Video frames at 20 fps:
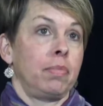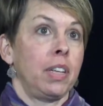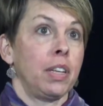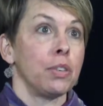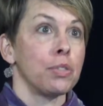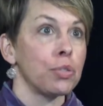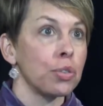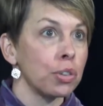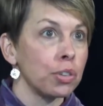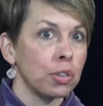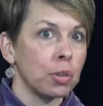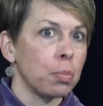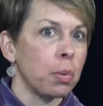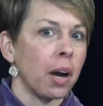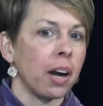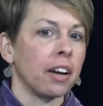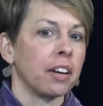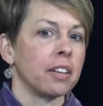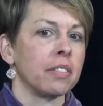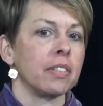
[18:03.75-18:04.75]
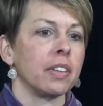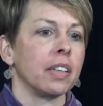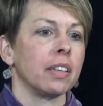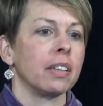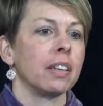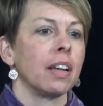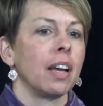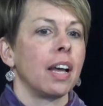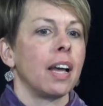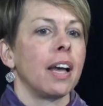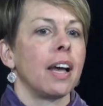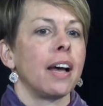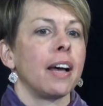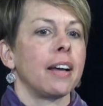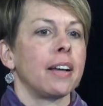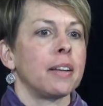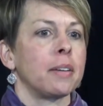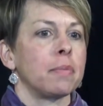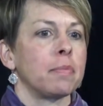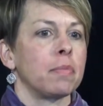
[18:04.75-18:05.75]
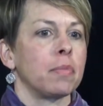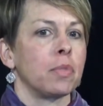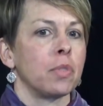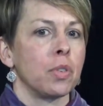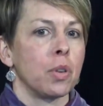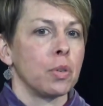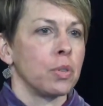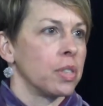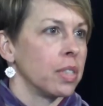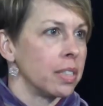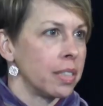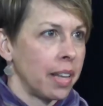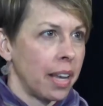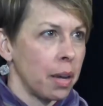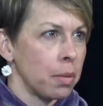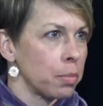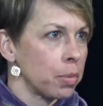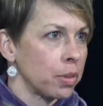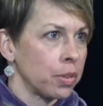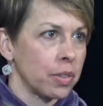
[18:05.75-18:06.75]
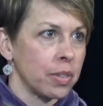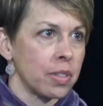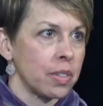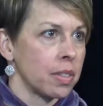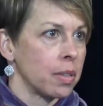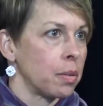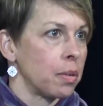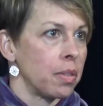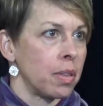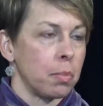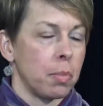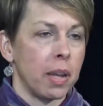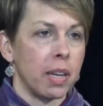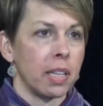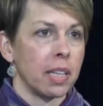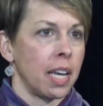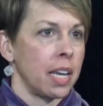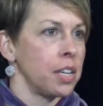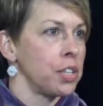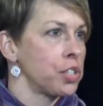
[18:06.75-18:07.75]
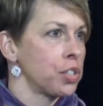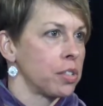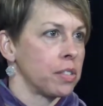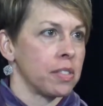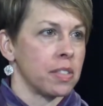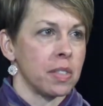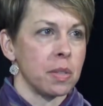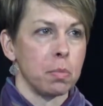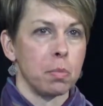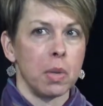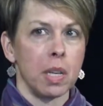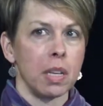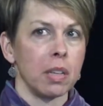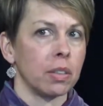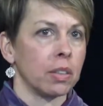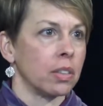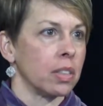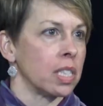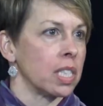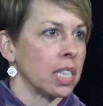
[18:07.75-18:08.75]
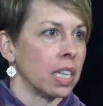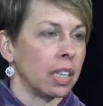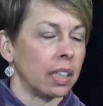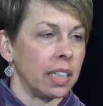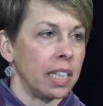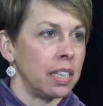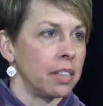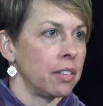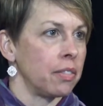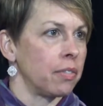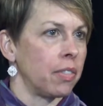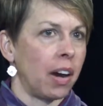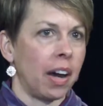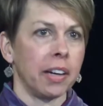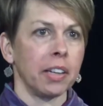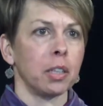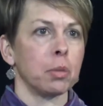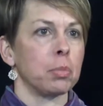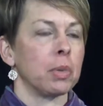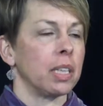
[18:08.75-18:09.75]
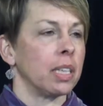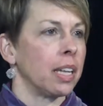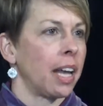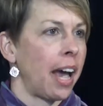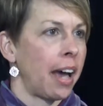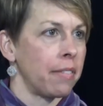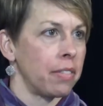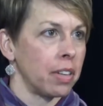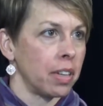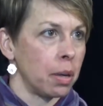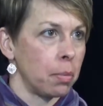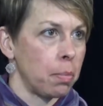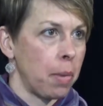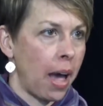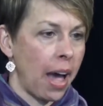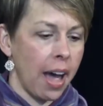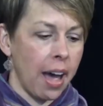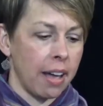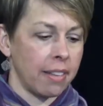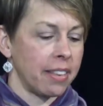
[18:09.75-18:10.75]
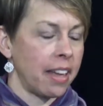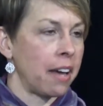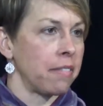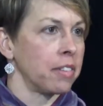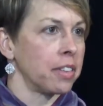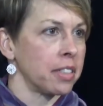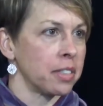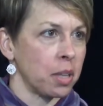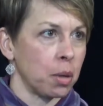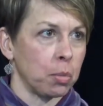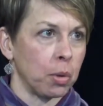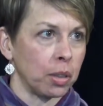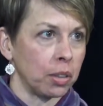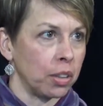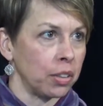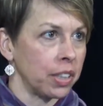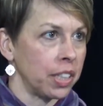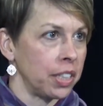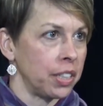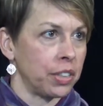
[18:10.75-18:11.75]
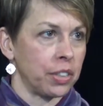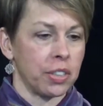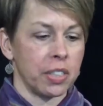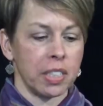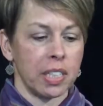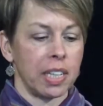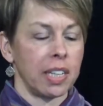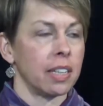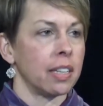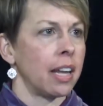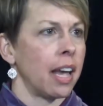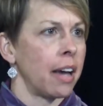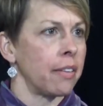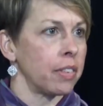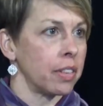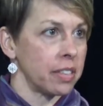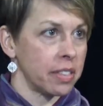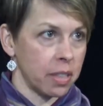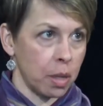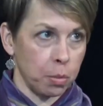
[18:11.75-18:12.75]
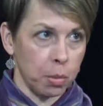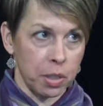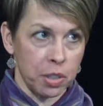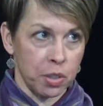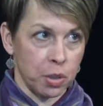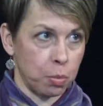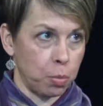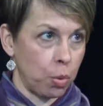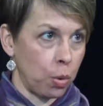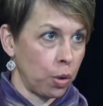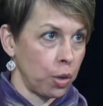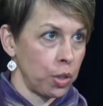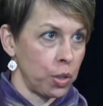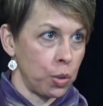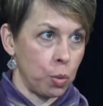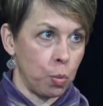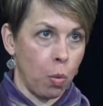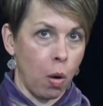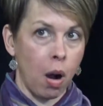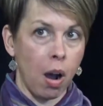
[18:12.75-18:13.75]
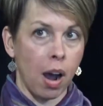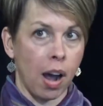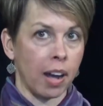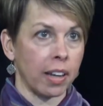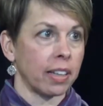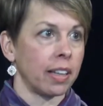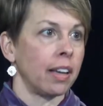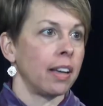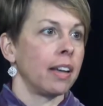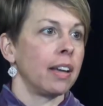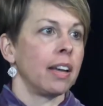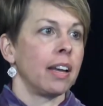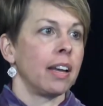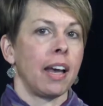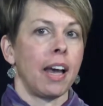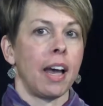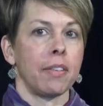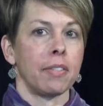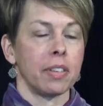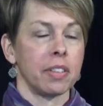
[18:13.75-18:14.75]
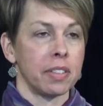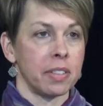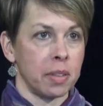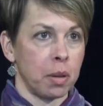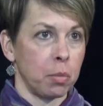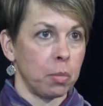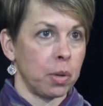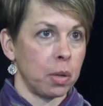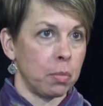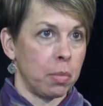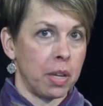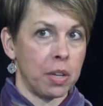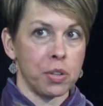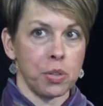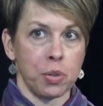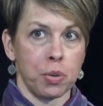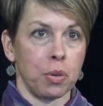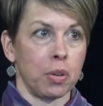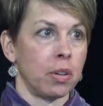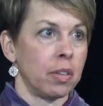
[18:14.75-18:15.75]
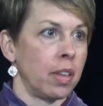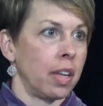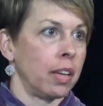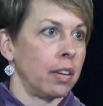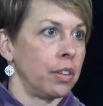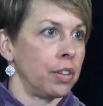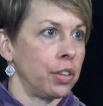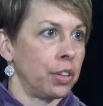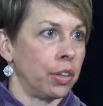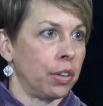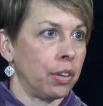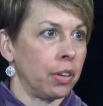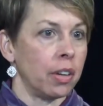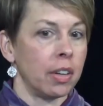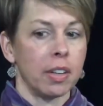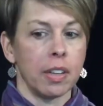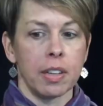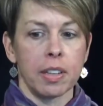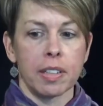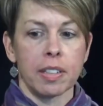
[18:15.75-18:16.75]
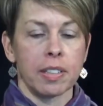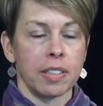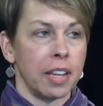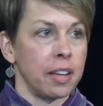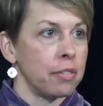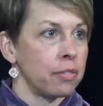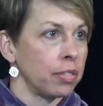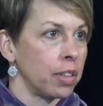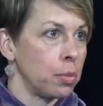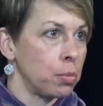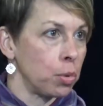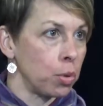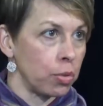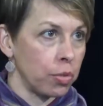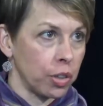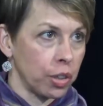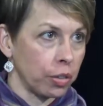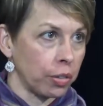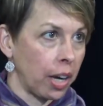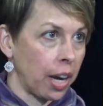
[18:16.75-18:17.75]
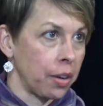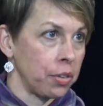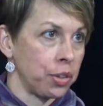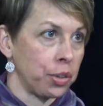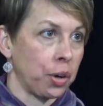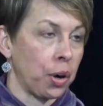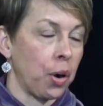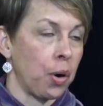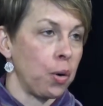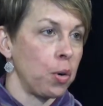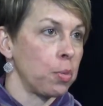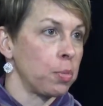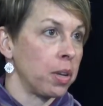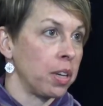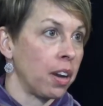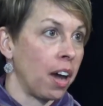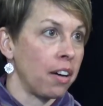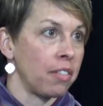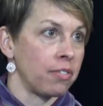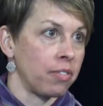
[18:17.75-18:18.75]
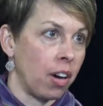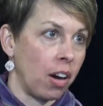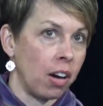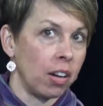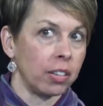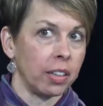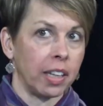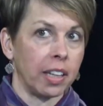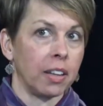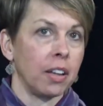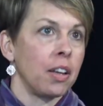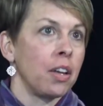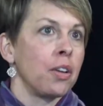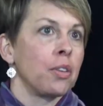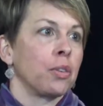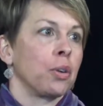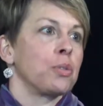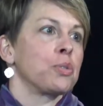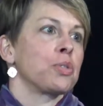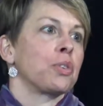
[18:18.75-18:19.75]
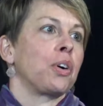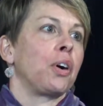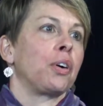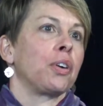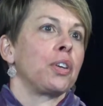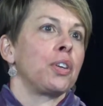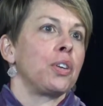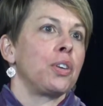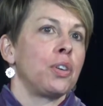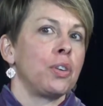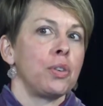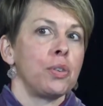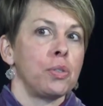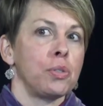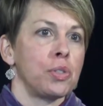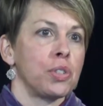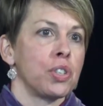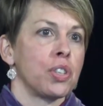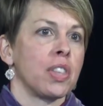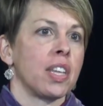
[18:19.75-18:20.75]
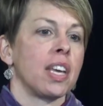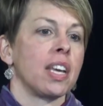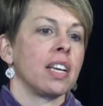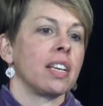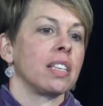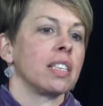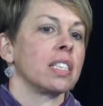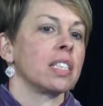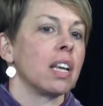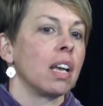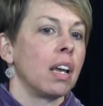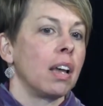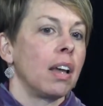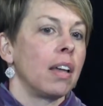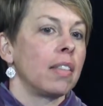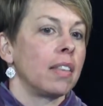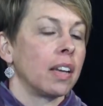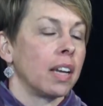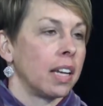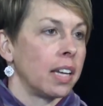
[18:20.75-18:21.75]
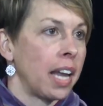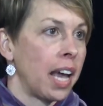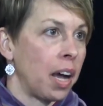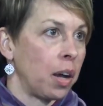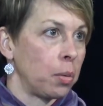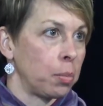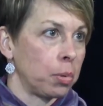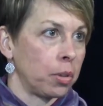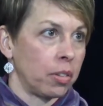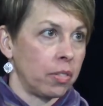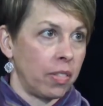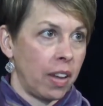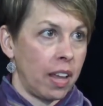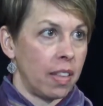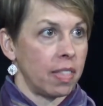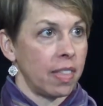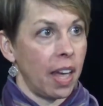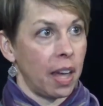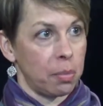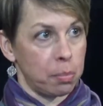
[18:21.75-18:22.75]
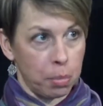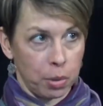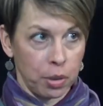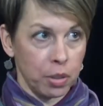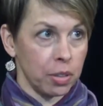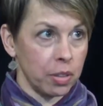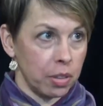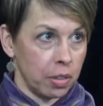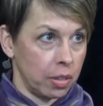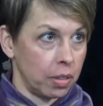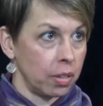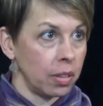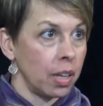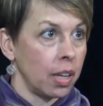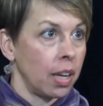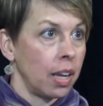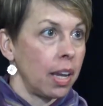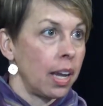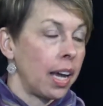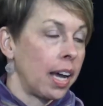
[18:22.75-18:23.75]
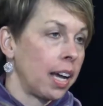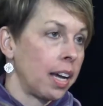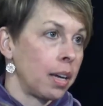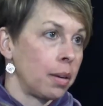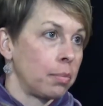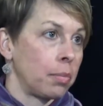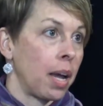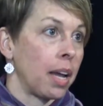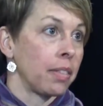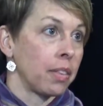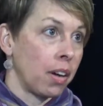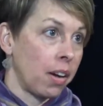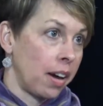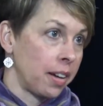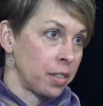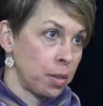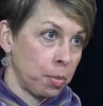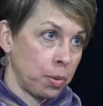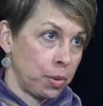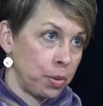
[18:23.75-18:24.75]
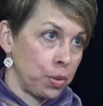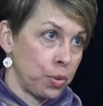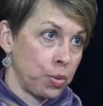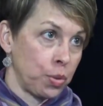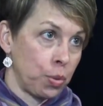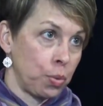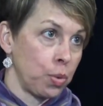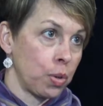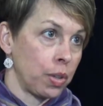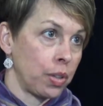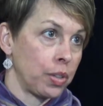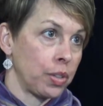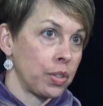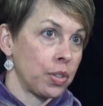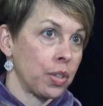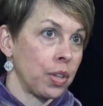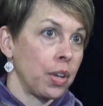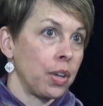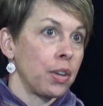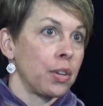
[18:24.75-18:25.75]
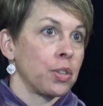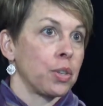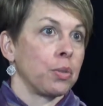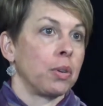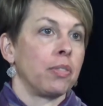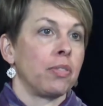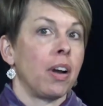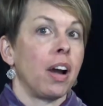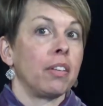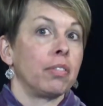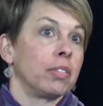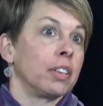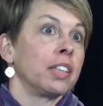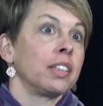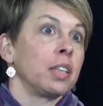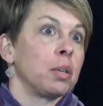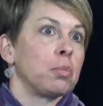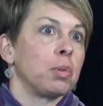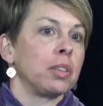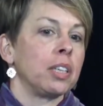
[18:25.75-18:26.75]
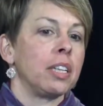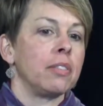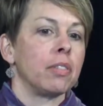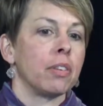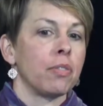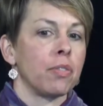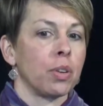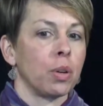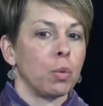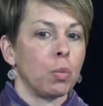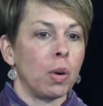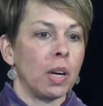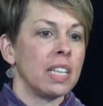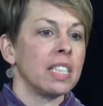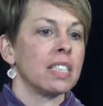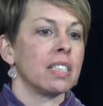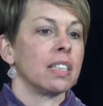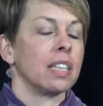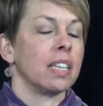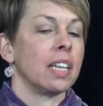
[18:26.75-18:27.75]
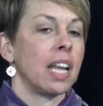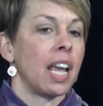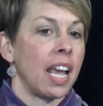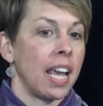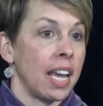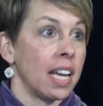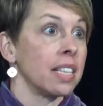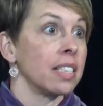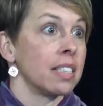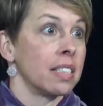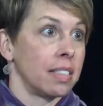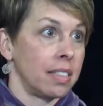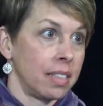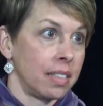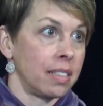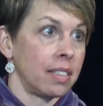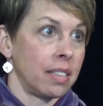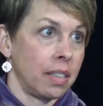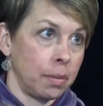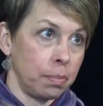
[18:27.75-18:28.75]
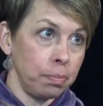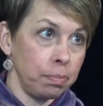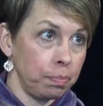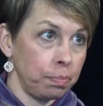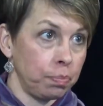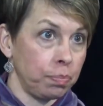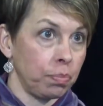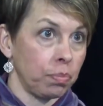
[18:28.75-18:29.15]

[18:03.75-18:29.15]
integral part of it. Um, those examples, the, the medications, the meals, the clean environment, having a bath, having someone look at your skin, having someone support you walk, having someone make sure that you're safely moving around your home and not falling. Those are all huge things that can help prevent that burden um, at the hospital's doors. So if I really believe if there was an enhanced system